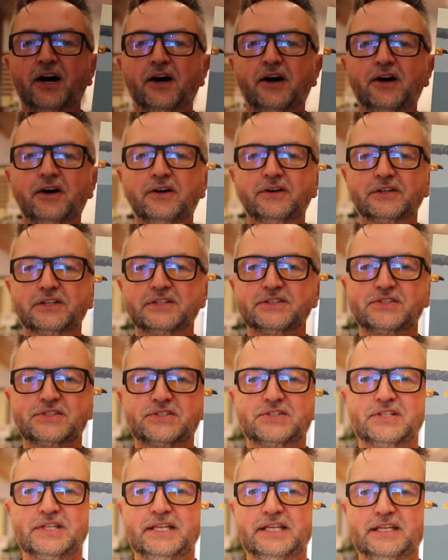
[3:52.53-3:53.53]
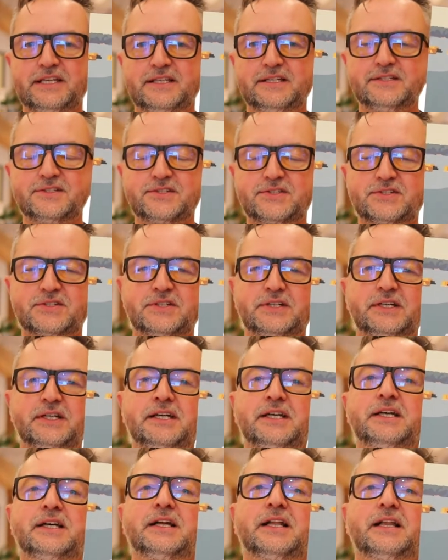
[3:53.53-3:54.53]
August is
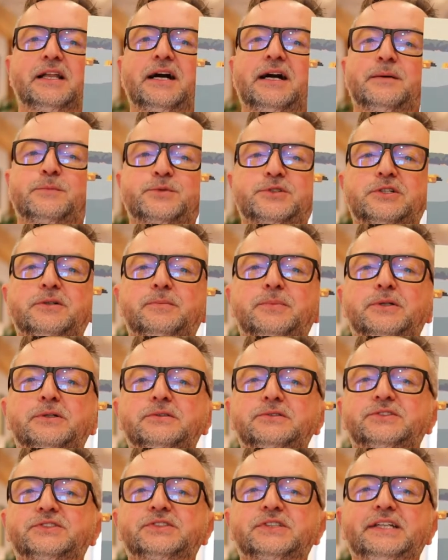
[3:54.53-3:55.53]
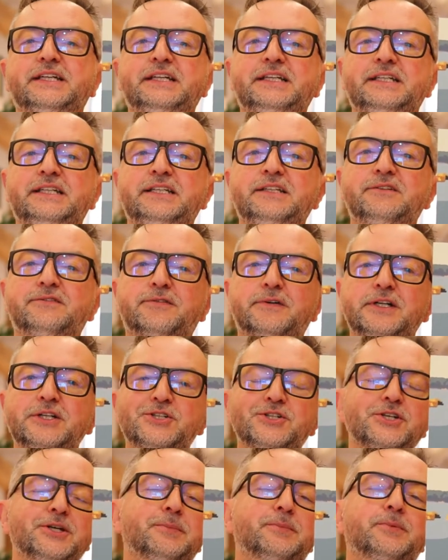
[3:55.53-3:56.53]
lobster boats in
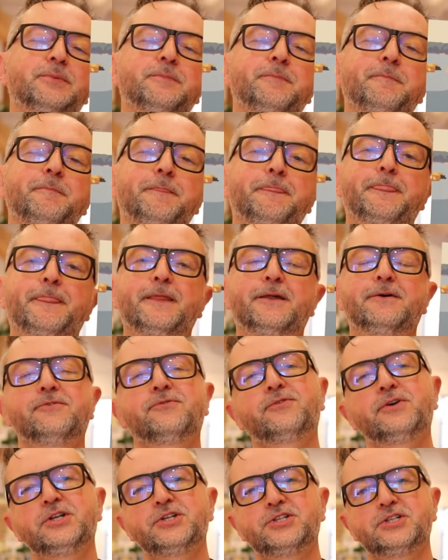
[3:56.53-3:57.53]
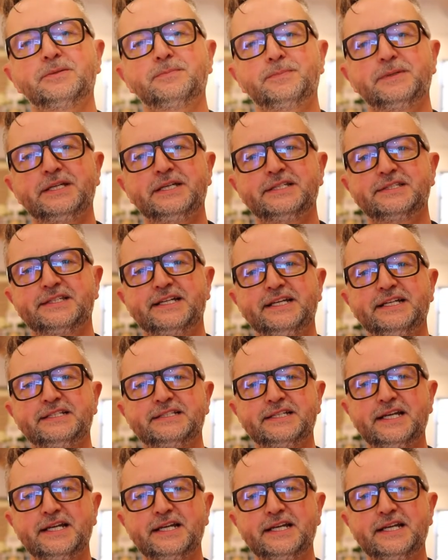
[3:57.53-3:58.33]
Friendship. Friendship is a